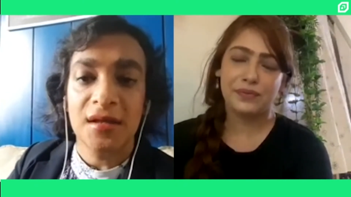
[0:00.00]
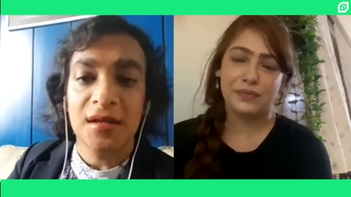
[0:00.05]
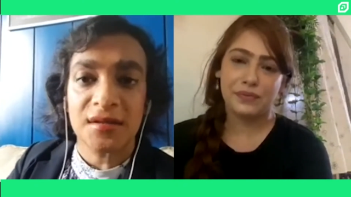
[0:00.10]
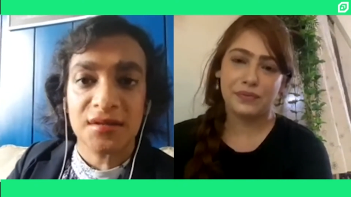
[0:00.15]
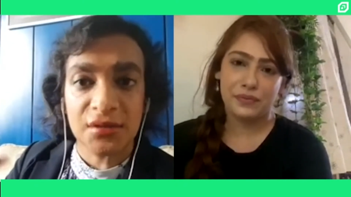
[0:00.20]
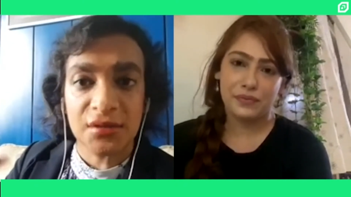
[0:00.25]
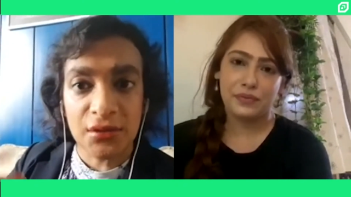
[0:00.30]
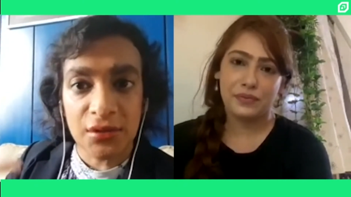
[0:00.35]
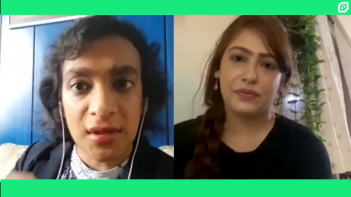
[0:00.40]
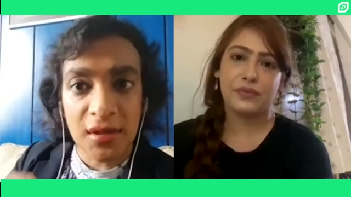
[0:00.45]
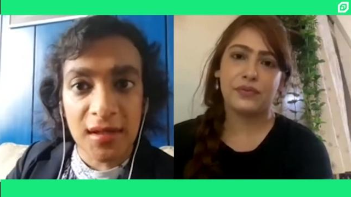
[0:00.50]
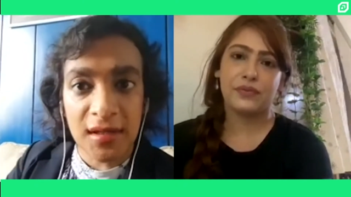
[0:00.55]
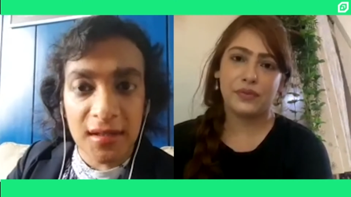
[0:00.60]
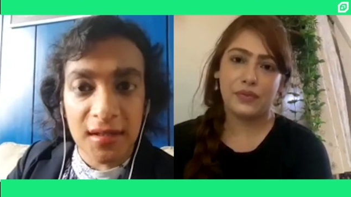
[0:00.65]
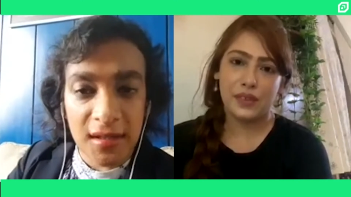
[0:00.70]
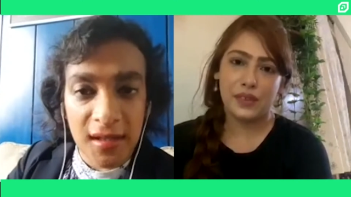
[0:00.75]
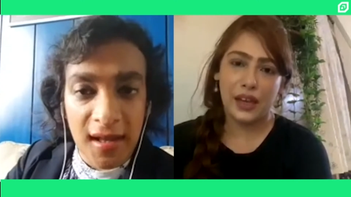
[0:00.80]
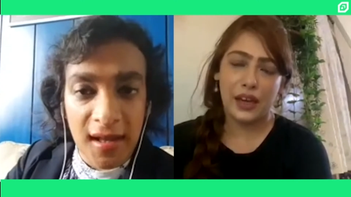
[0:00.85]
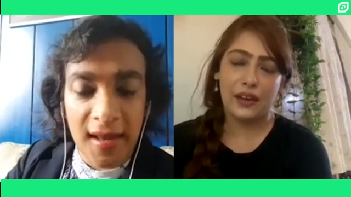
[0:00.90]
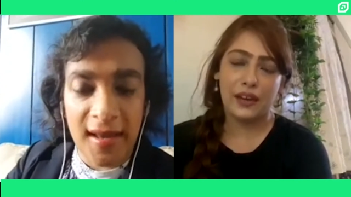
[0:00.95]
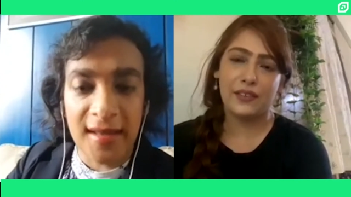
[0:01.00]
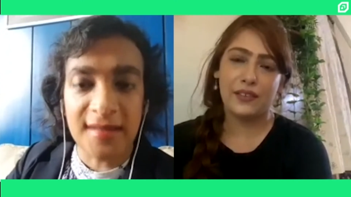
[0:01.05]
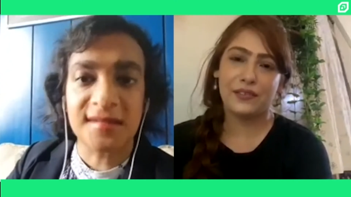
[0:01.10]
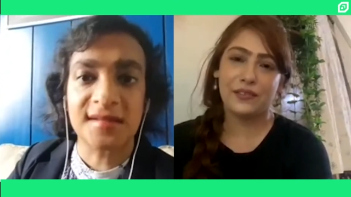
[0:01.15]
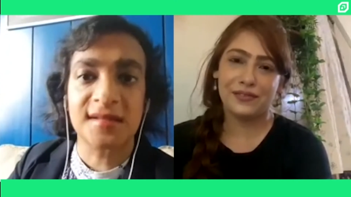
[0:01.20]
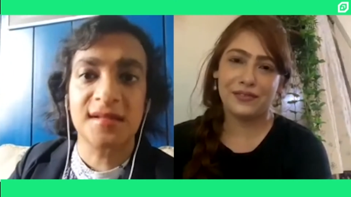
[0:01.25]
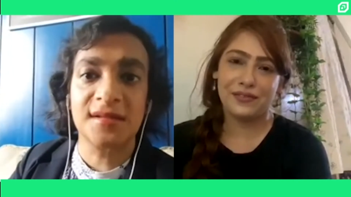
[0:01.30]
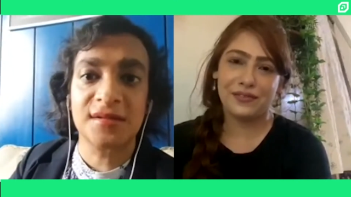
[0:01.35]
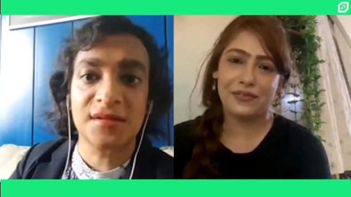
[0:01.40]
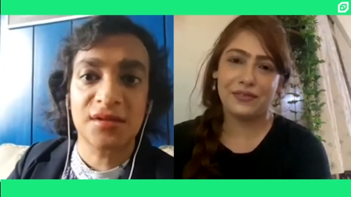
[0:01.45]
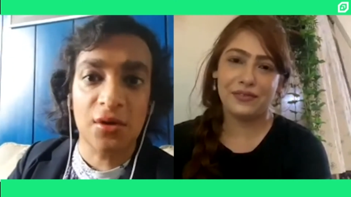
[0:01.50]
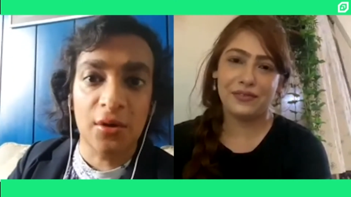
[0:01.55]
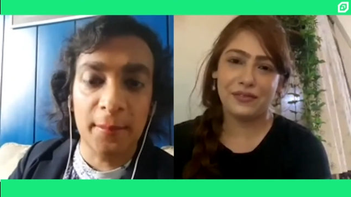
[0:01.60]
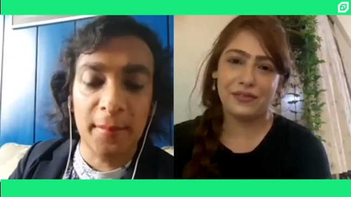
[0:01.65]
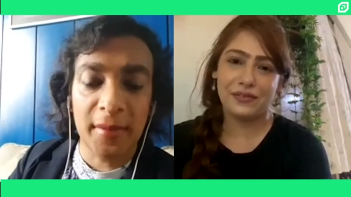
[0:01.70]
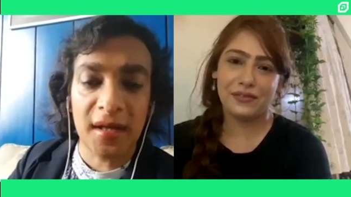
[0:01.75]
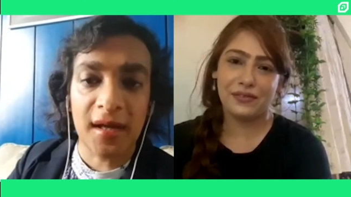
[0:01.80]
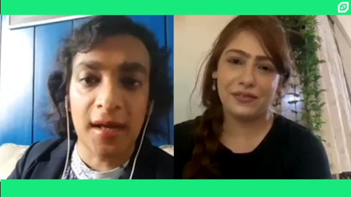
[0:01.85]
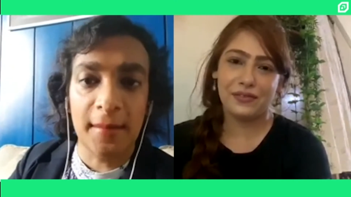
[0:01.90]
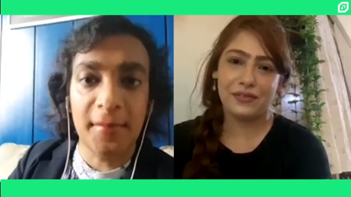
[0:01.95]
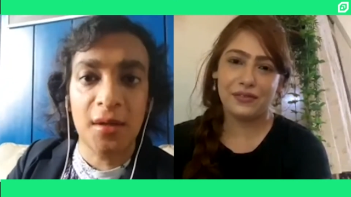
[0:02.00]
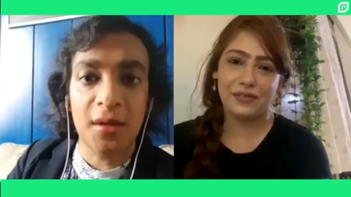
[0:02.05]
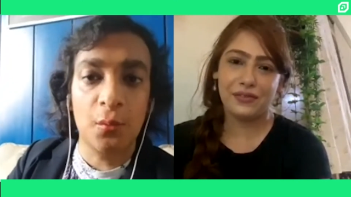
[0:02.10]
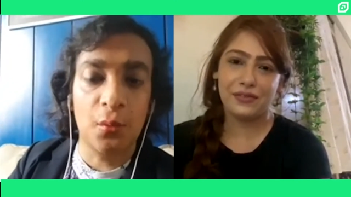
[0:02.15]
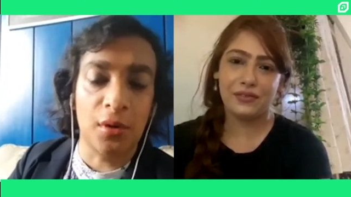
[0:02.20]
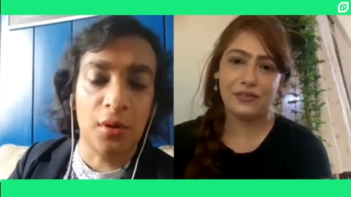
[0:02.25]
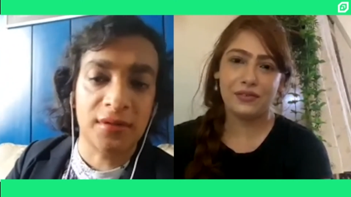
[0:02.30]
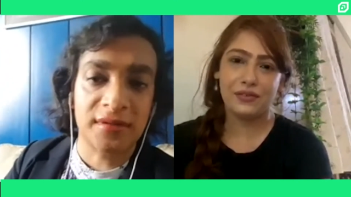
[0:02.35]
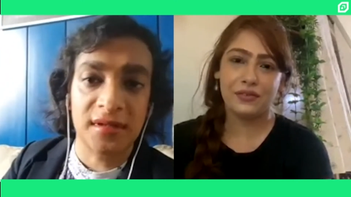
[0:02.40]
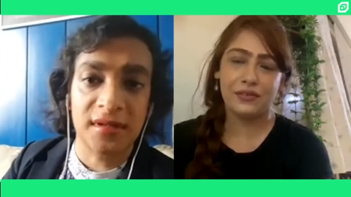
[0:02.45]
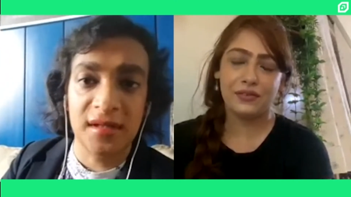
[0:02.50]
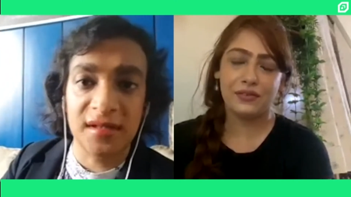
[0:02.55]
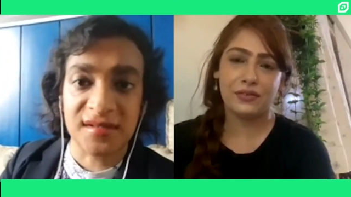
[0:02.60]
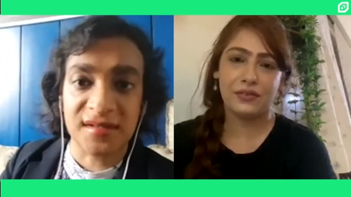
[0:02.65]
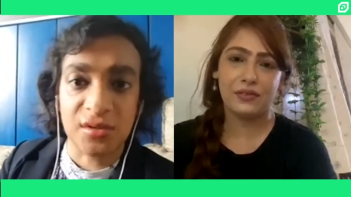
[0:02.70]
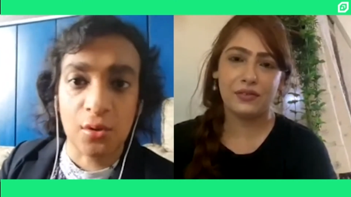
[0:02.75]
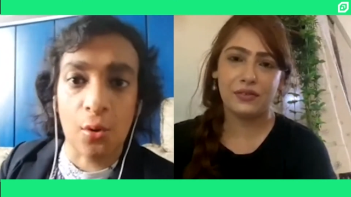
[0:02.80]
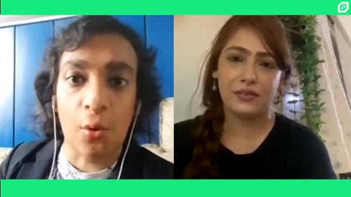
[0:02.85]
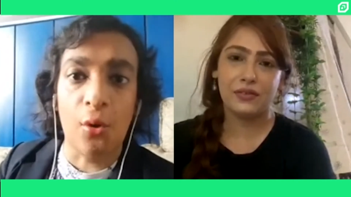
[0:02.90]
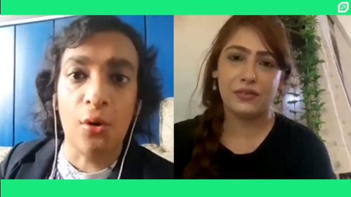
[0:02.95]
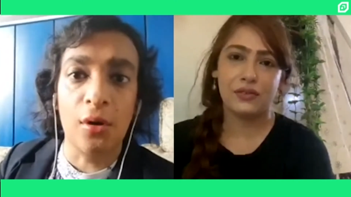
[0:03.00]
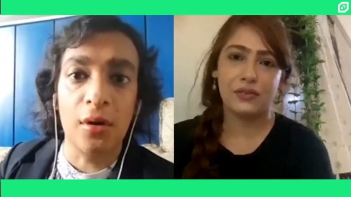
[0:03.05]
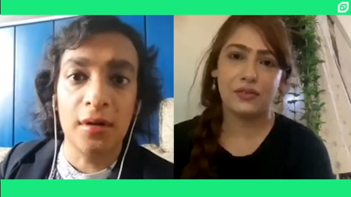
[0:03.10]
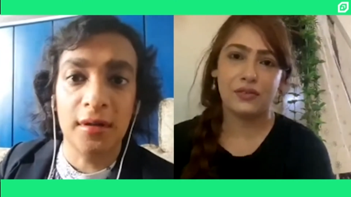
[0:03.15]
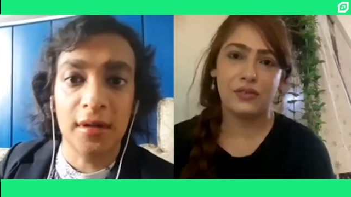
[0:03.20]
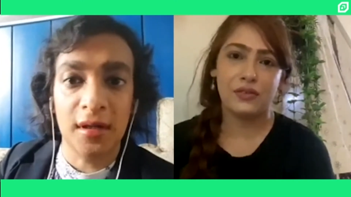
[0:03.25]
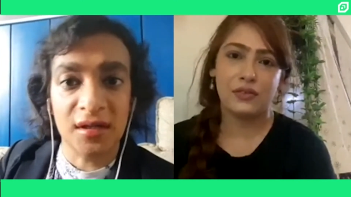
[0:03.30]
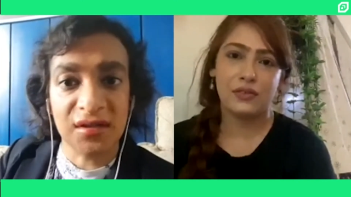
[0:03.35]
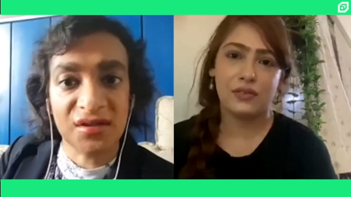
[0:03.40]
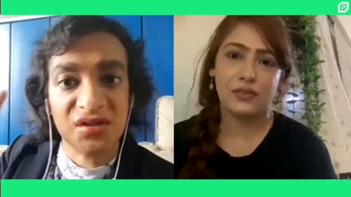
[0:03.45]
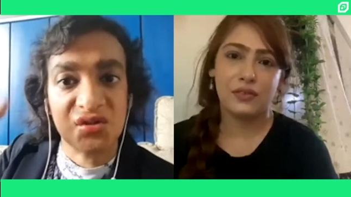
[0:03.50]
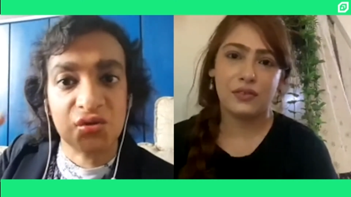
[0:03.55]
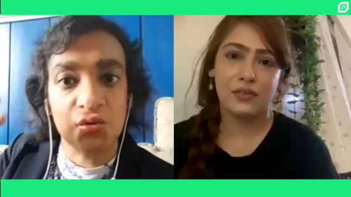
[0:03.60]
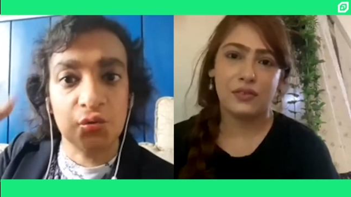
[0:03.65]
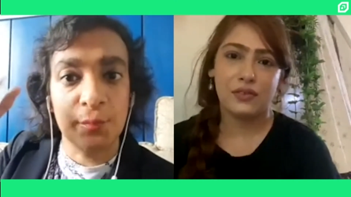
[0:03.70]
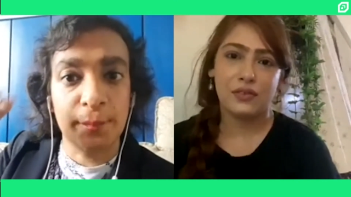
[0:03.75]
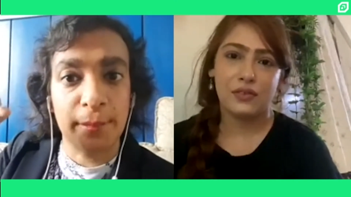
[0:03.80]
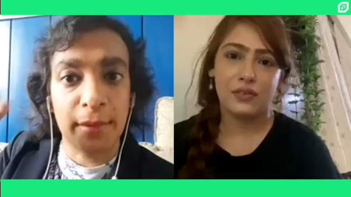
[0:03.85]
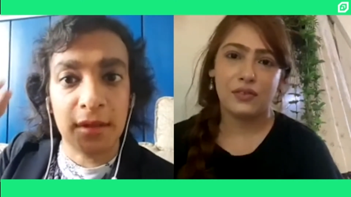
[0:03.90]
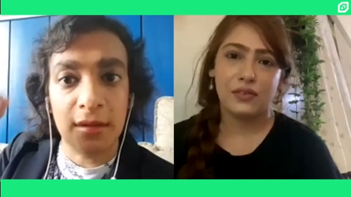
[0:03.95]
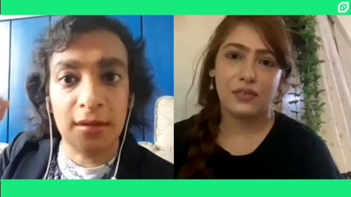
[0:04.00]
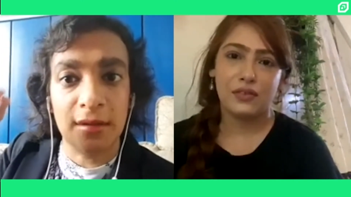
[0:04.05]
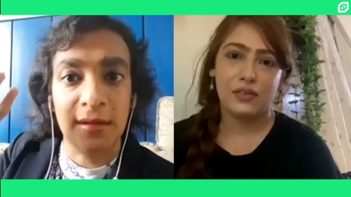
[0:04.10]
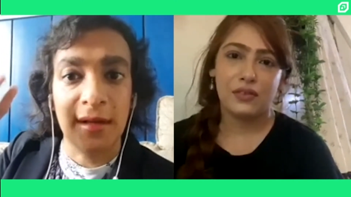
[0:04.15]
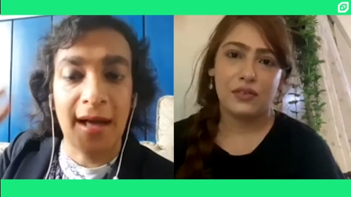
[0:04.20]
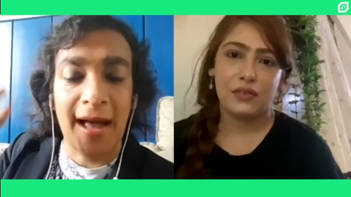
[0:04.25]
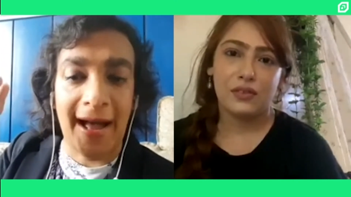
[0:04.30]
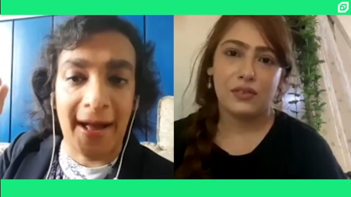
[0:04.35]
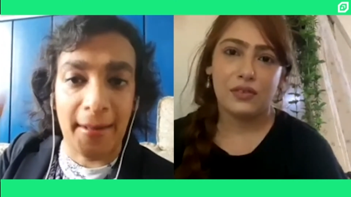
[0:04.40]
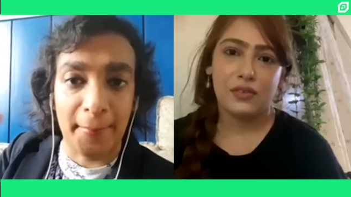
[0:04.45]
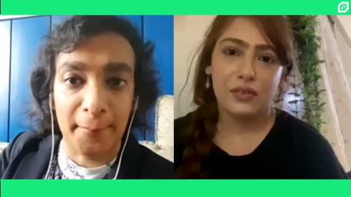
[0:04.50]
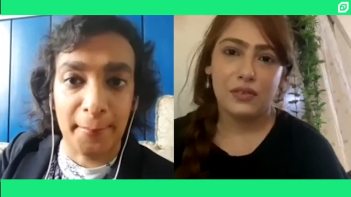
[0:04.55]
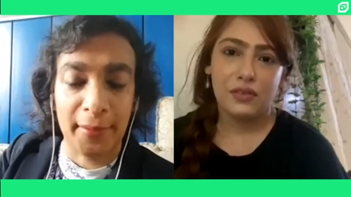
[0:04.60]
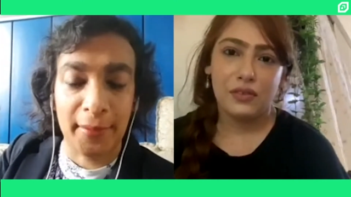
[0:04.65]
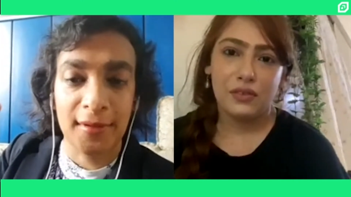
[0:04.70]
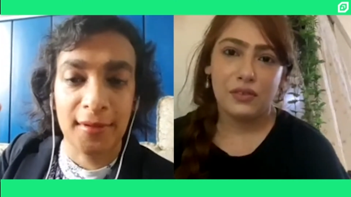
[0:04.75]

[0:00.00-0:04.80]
Speaker 1: So in yeah. essence, you're becoming what is called a super app.